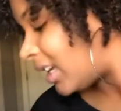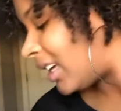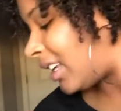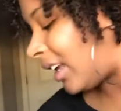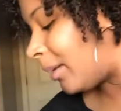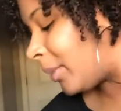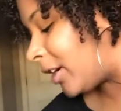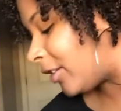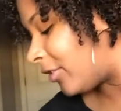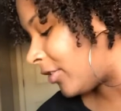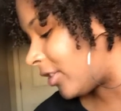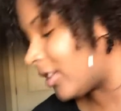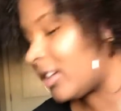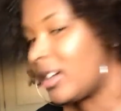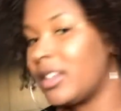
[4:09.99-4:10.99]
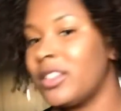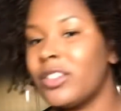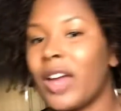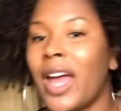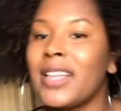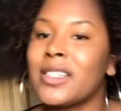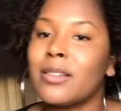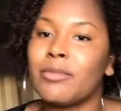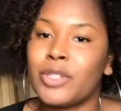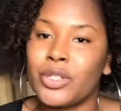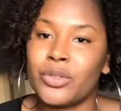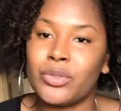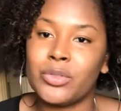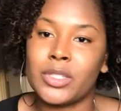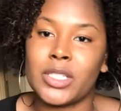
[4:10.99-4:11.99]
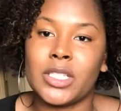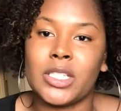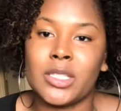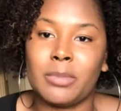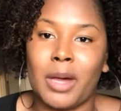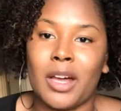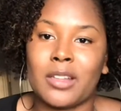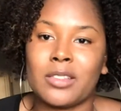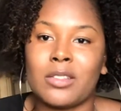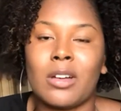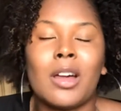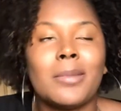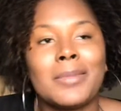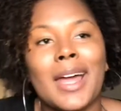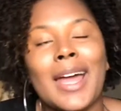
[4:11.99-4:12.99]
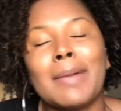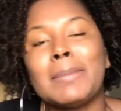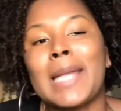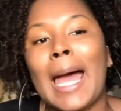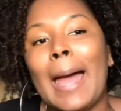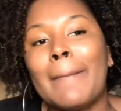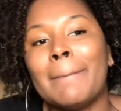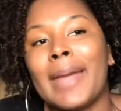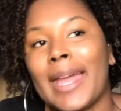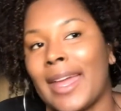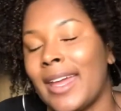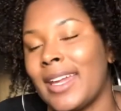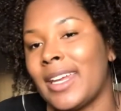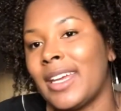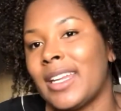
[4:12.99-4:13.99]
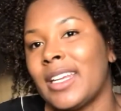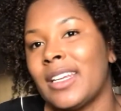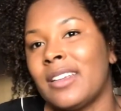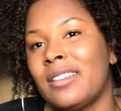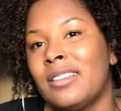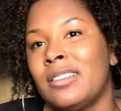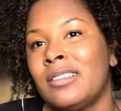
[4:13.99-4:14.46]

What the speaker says: And I'm here for you got some tools in this box, so I'm not mad at it.